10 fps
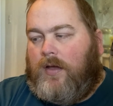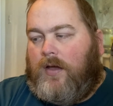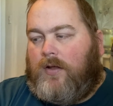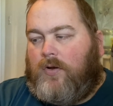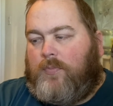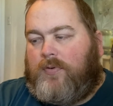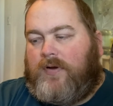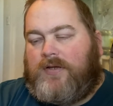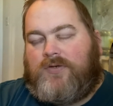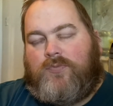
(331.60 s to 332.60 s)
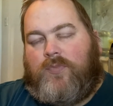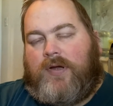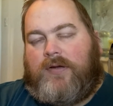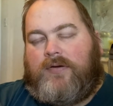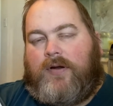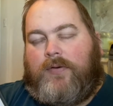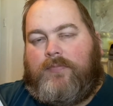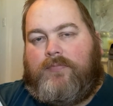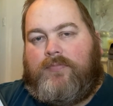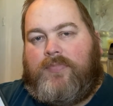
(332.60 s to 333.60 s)
operation where
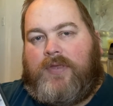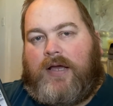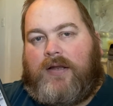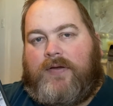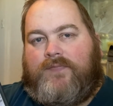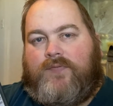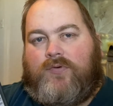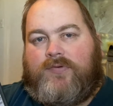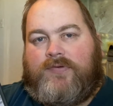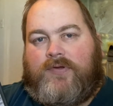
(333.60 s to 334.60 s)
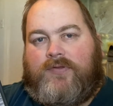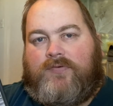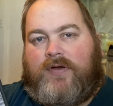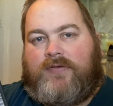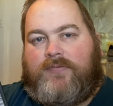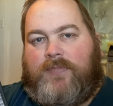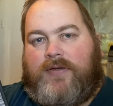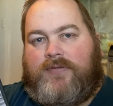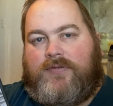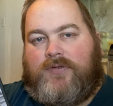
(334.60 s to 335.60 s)
the Allied forces
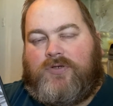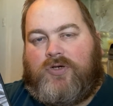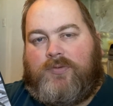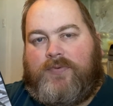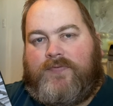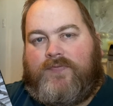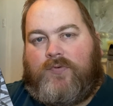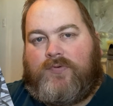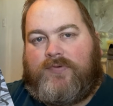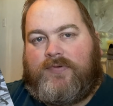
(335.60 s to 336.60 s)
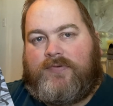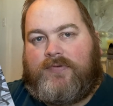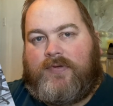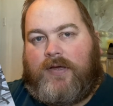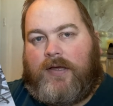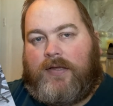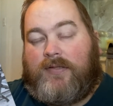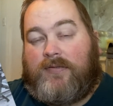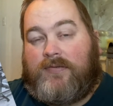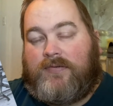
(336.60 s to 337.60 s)
underestimated the German forces,
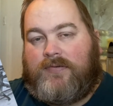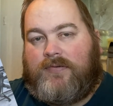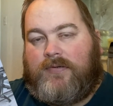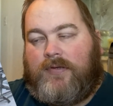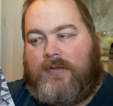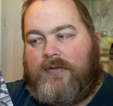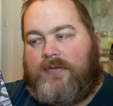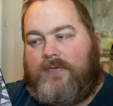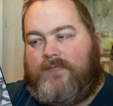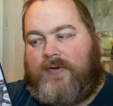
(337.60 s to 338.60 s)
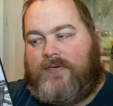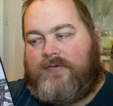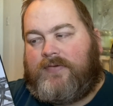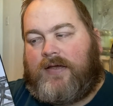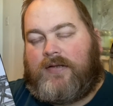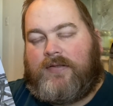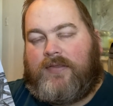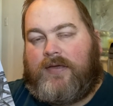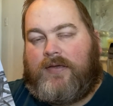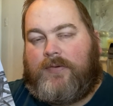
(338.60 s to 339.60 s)
and very sadly
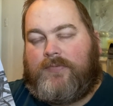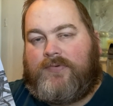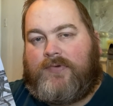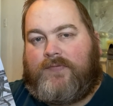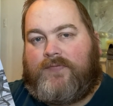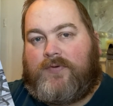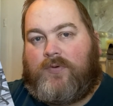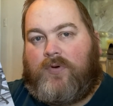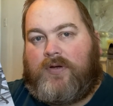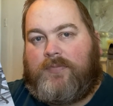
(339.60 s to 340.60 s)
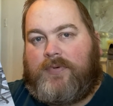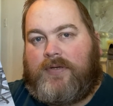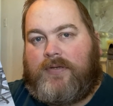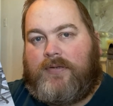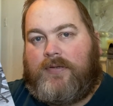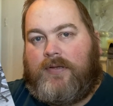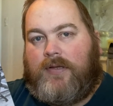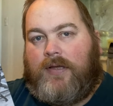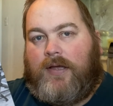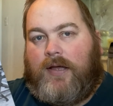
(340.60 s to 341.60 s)
they suffered quite a bit
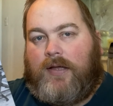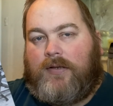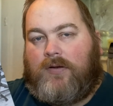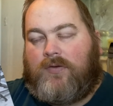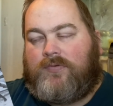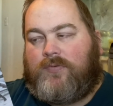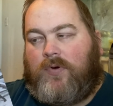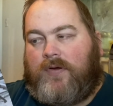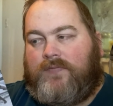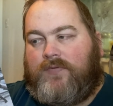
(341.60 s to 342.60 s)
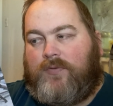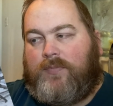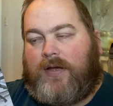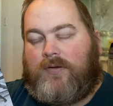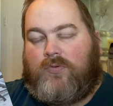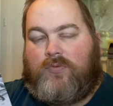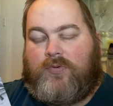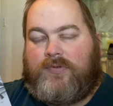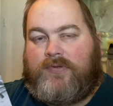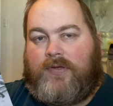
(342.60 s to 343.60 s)
and lost quite a few men, or
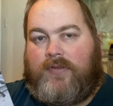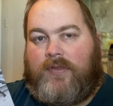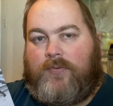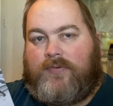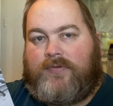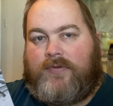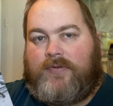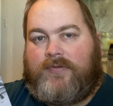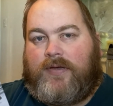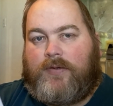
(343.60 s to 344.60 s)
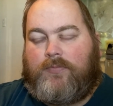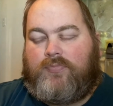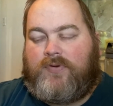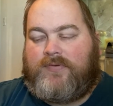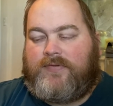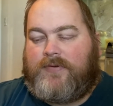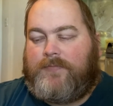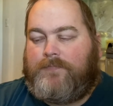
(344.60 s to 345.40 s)
they were certainly taken prisoner.